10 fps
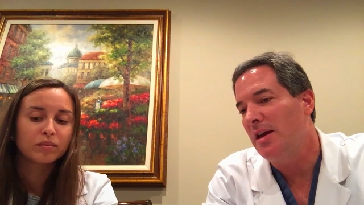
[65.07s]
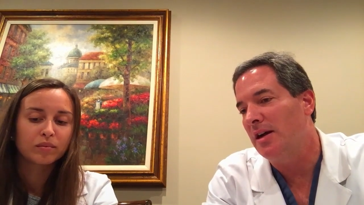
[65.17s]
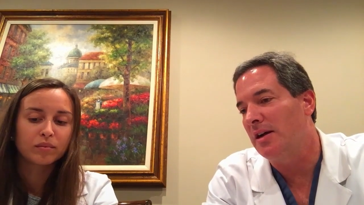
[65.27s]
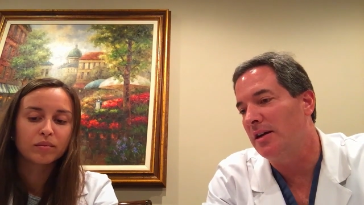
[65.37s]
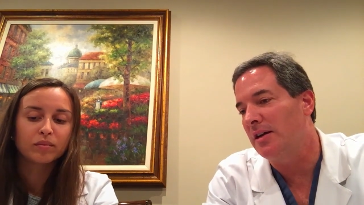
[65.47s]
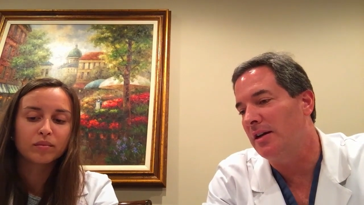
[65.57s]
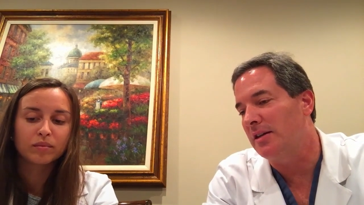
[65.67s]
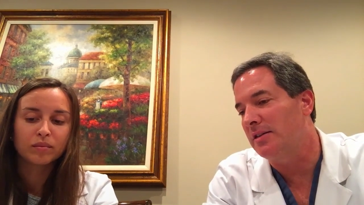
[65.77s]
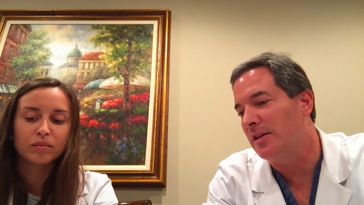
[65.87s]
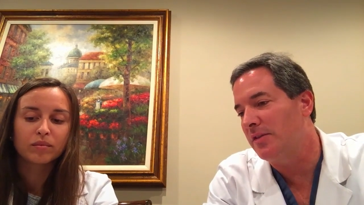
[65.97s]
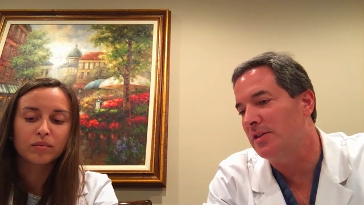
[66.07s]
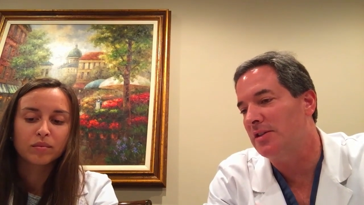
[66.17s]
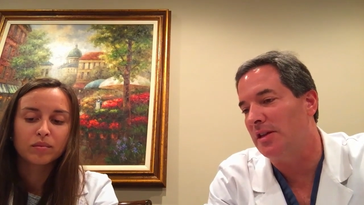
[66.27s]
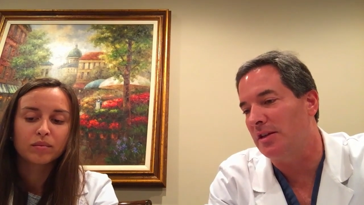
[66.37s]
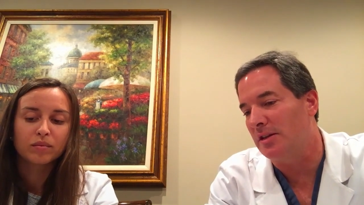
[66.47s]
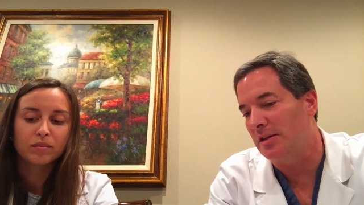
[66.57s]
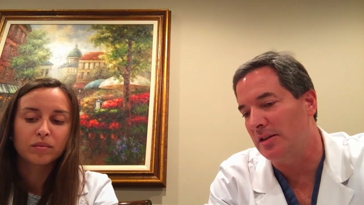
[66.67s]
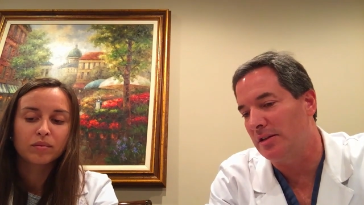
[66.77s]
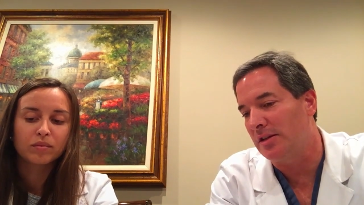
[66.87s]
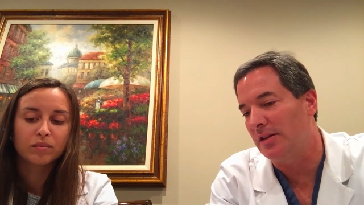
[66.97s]
Speaker 1: and divots, and
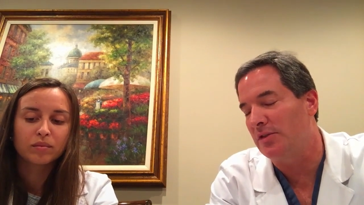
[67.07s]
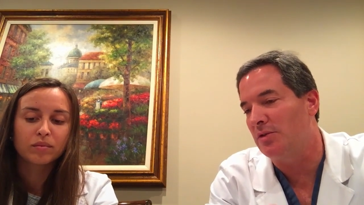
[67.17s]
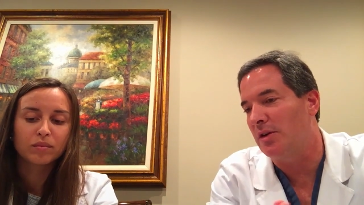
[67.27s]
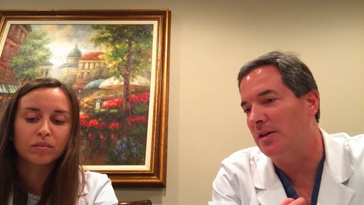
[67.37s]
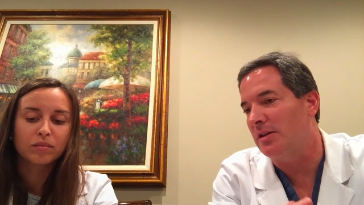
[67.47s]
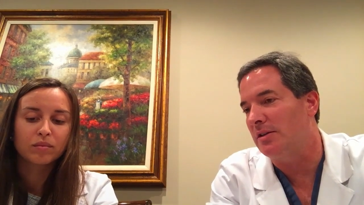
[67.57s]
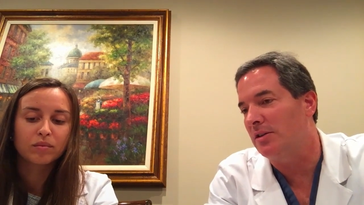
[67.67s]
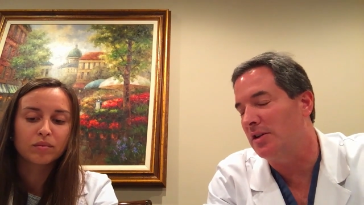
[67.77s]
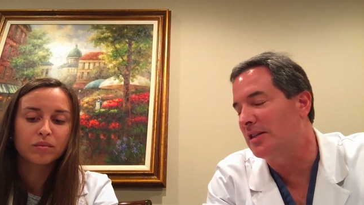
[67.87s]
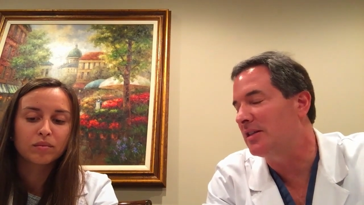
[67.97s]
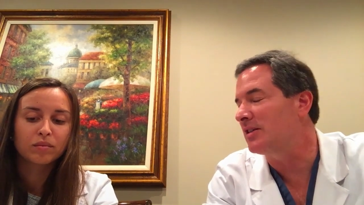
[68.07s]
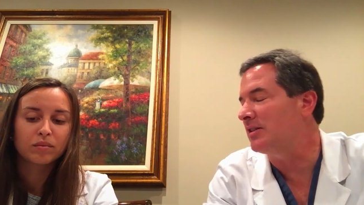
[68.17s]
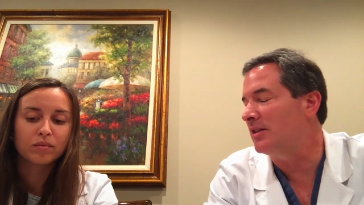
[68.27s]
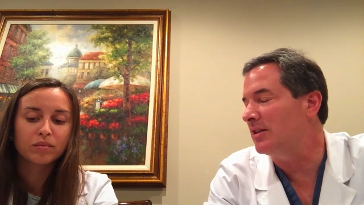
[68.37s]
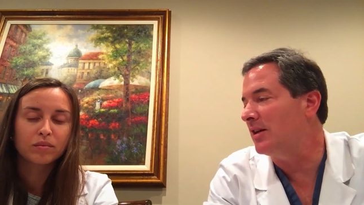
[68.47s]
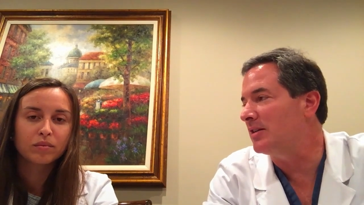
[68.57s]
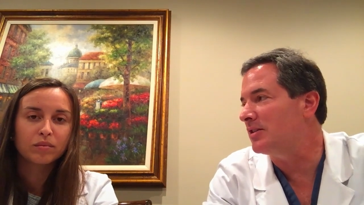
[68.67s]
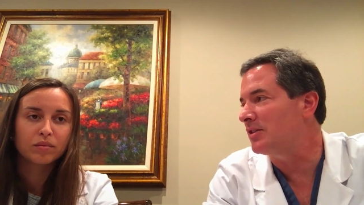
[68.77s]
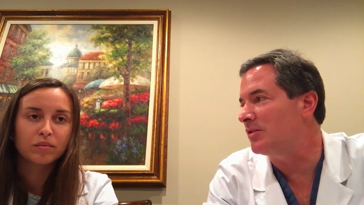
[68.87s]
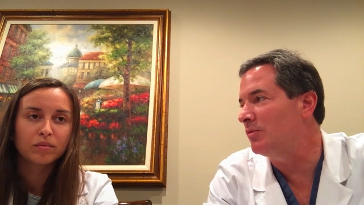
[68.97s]
gives you consistently a
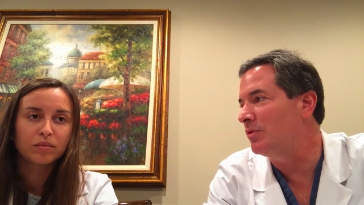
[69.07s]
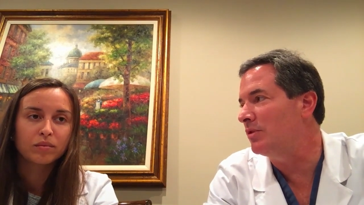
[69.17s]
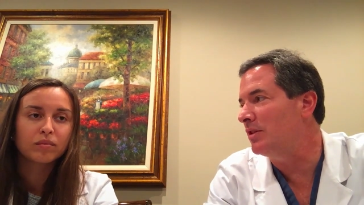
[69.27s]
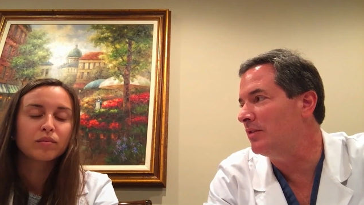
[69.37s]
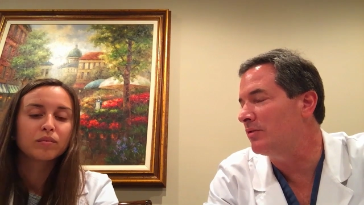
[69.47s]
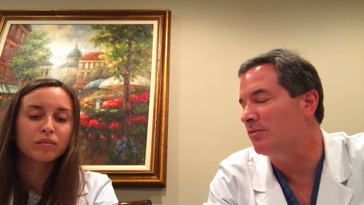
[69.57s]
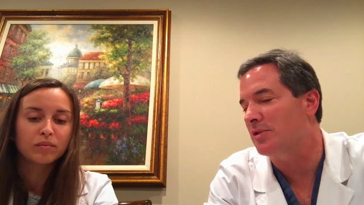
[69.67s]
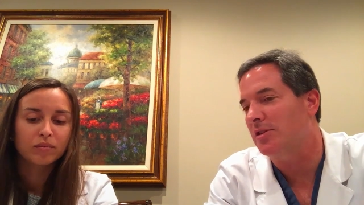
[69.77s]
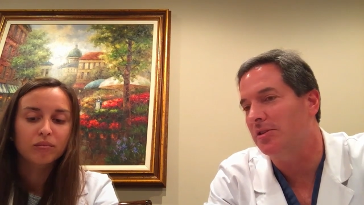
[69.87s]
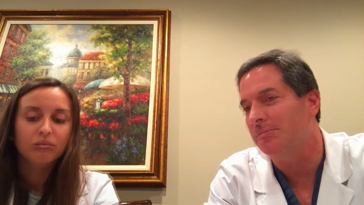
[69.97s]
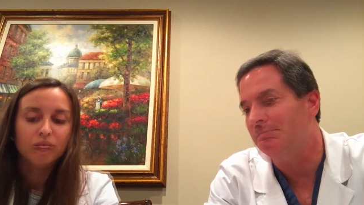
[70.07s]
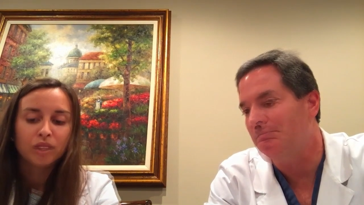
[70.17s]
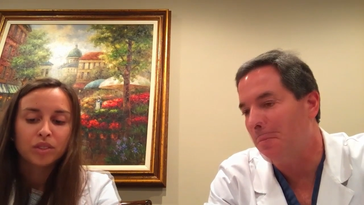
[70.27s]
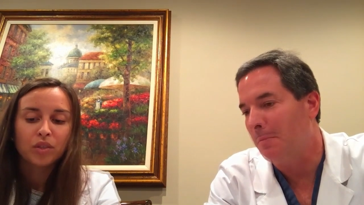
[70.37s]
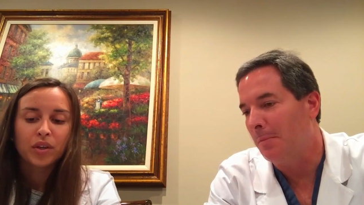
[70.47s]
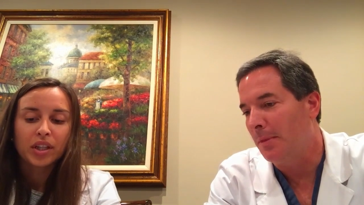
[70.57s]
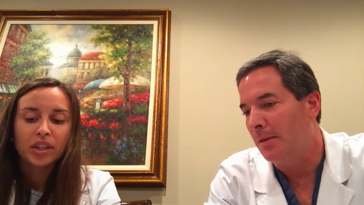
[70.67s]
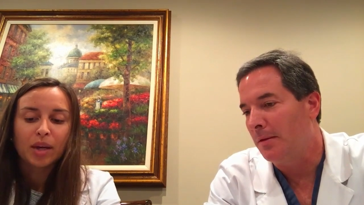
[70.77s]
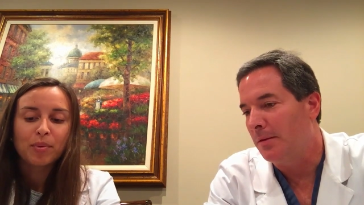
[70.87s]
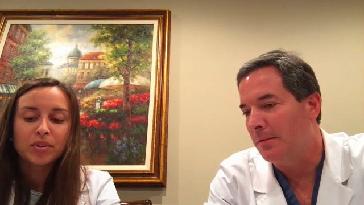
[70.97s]
nice, smooth, even result.
Speaker 2: So
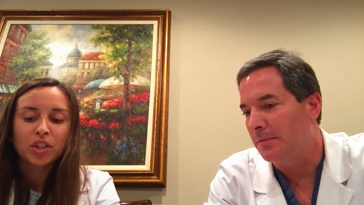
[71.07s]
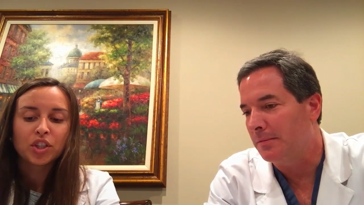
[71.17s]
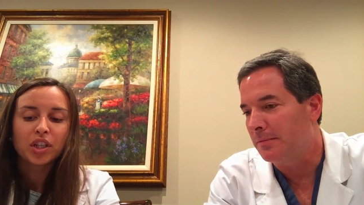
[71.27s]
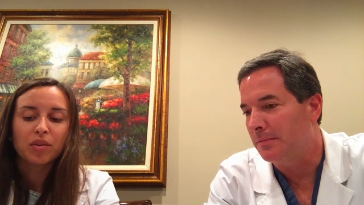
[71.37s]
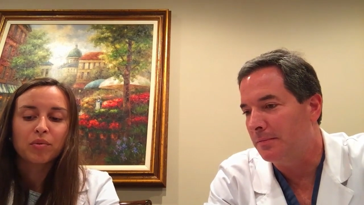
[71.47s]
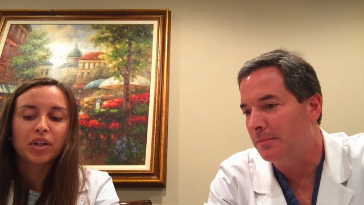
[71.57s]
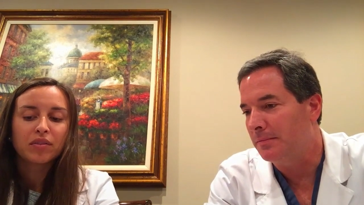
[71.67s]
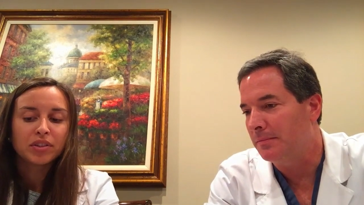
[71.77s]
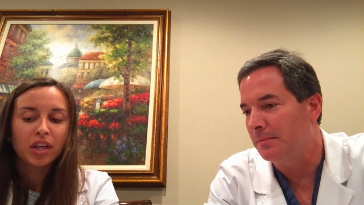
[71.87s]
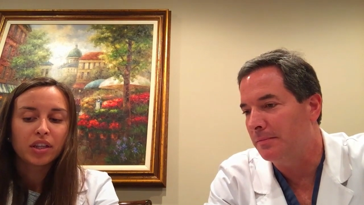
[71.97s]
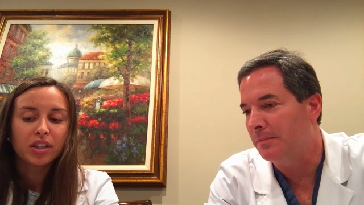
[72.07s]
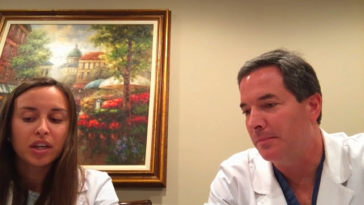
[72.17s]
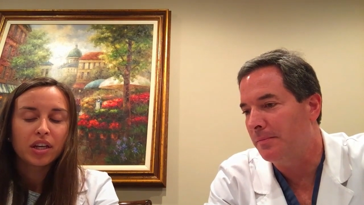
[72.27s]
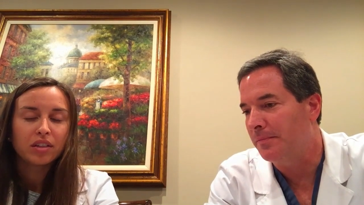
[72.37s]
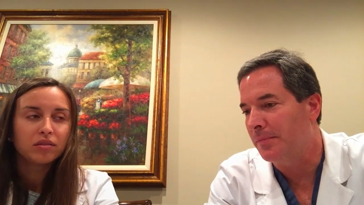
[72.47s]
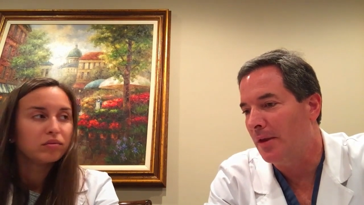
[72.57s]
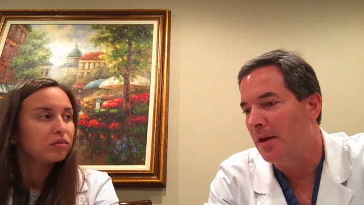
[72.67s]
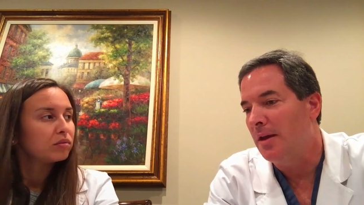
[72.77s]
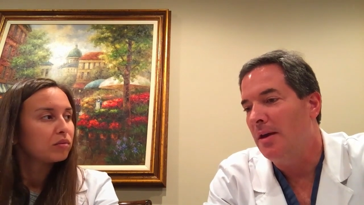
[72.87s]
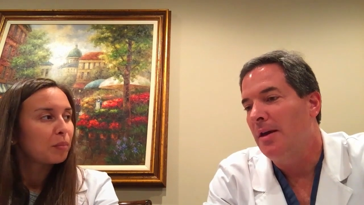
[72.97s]
can liposuction get rid of cellulite?
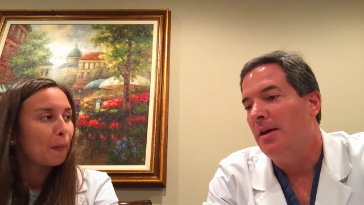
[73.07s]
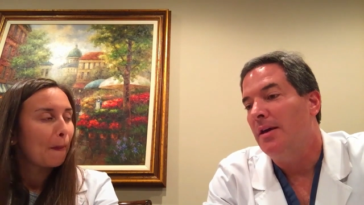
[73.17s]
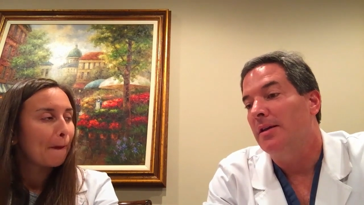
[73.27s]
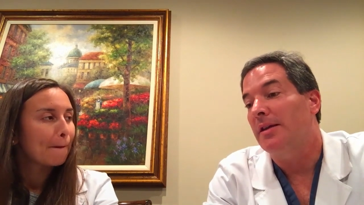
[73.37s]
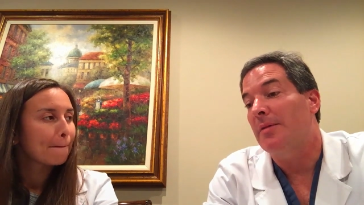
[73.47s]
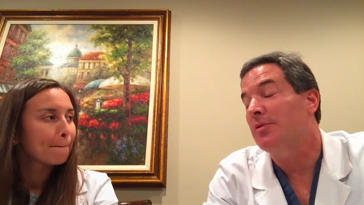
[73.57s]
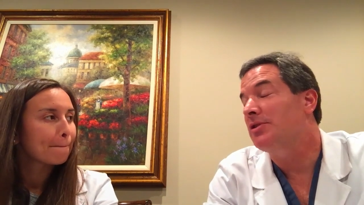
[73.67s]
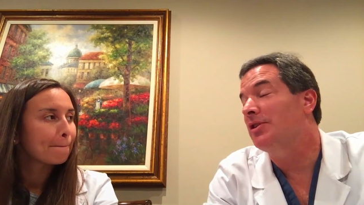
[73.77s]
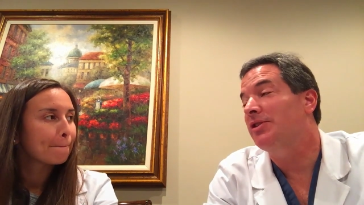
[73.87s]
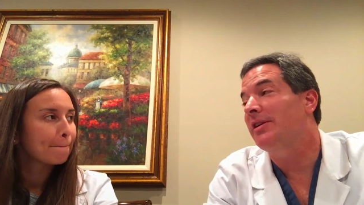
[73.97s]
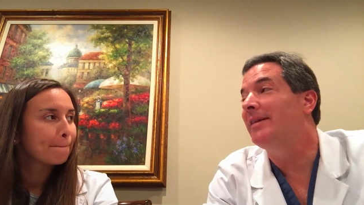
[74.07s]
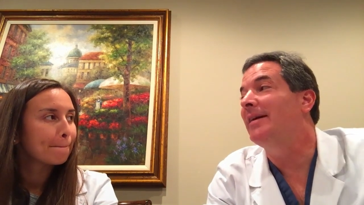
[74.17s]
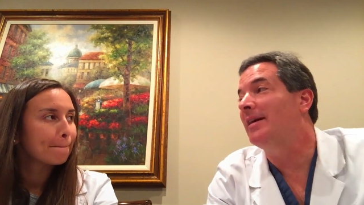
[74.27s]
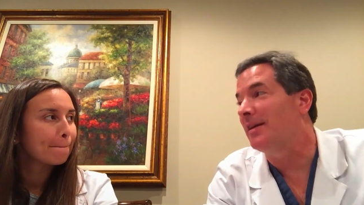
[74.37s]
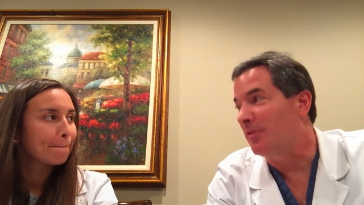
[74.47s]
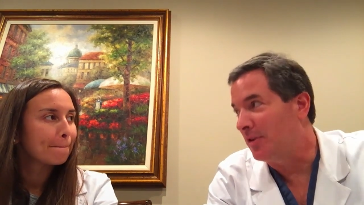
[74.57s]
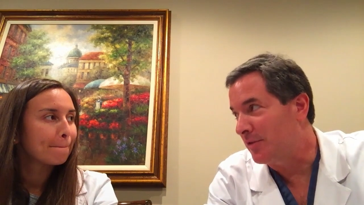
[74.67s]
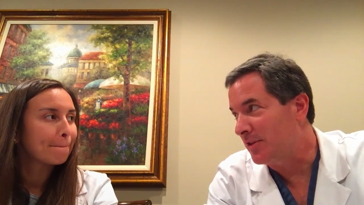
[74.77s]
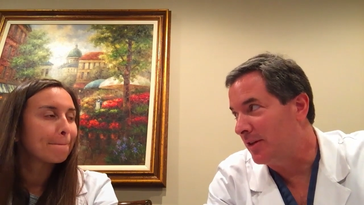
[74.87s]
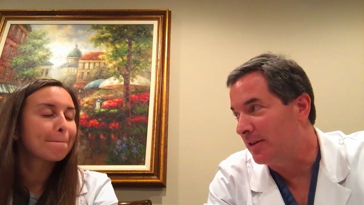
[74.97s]
Speaker 1: Liposuction cannot get rid
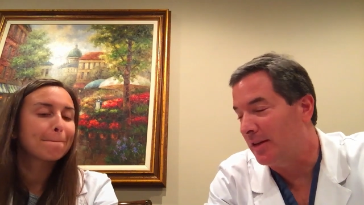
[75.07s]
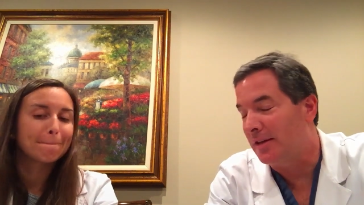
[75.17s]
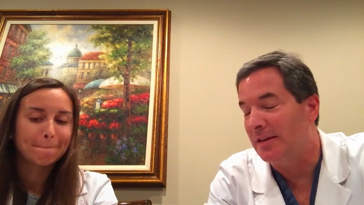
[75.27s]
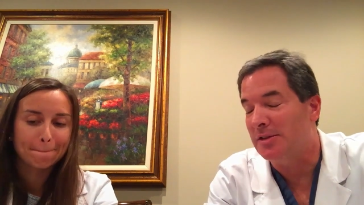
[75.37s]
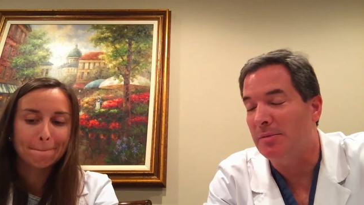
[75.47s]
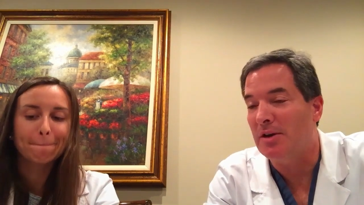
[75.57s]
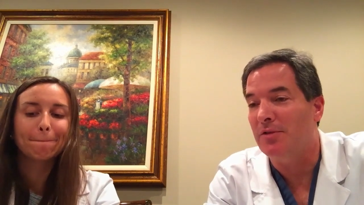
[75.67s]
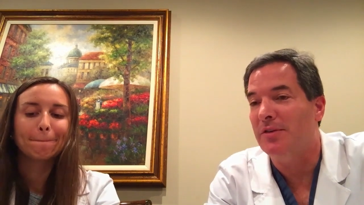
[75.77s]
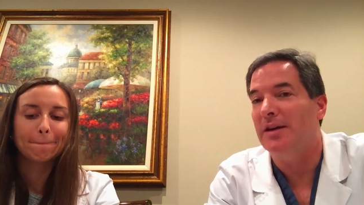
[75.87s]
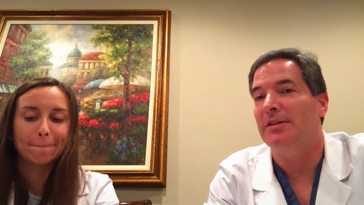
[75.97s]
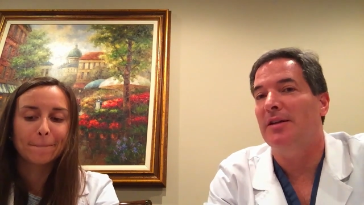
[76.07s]
of cellulite. As a matter of fact,